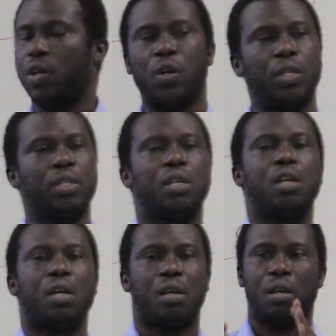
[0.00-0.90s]
on
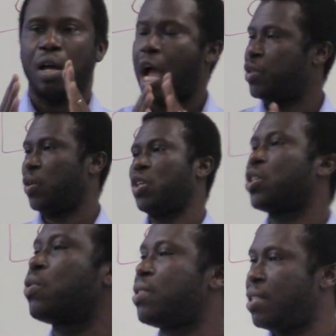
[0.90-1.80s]

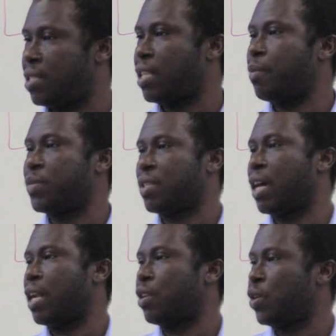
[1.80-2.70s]
hydrological systems.
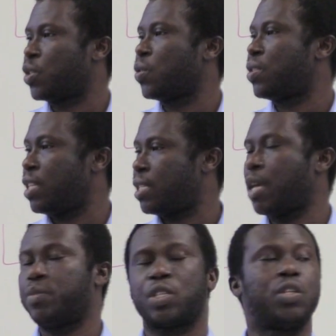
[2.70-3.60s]
And hydrological
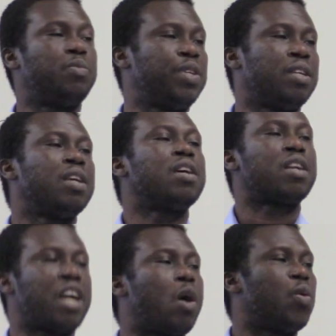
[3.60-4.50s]
systems could be
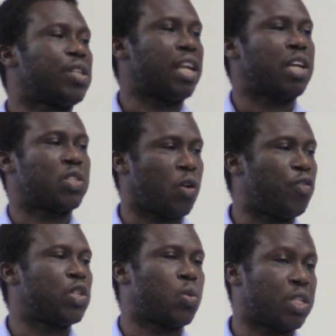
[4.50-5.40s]
groundwater,
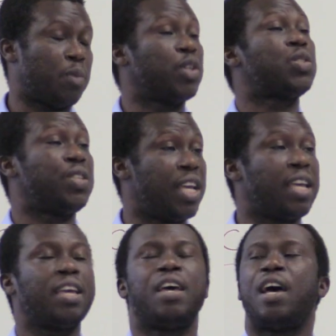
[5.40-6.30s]
surface water. But
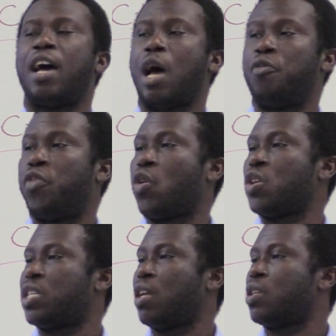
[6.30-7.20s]
today, I'm
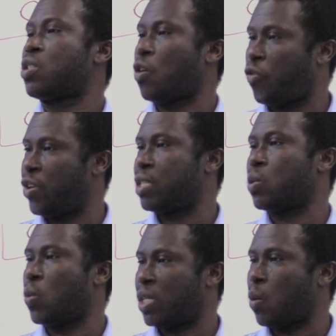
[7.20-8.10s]
focusing on surface
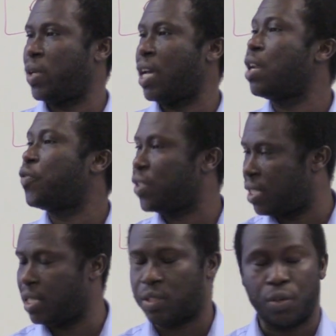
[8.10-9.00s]
water with
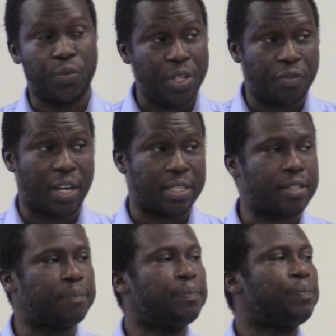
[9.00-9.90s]
emphasis on
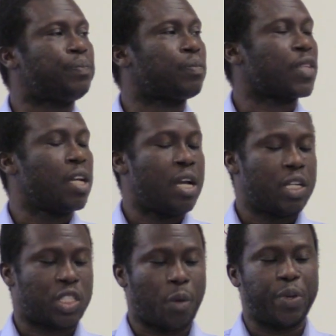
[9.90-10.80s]
rivers.
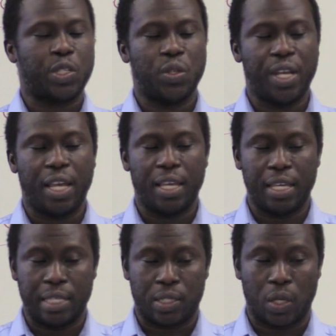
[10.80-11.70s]
The topic today
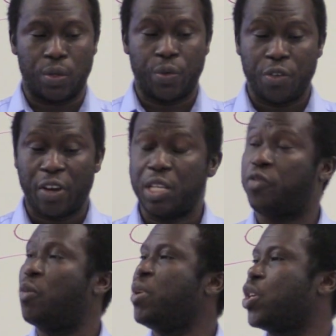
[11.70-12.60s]
is on river
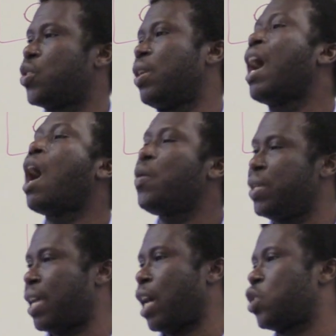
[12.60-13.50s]
deformation, how
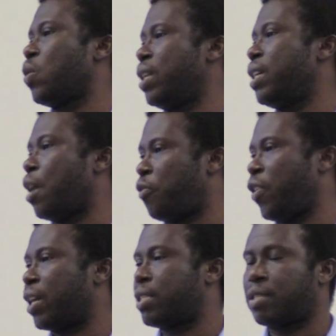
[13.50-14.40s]
it actually
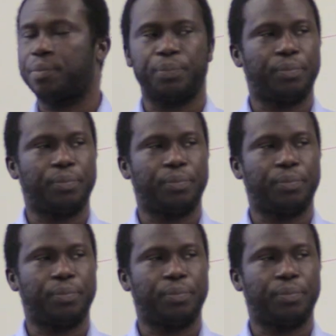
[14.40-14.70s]
affects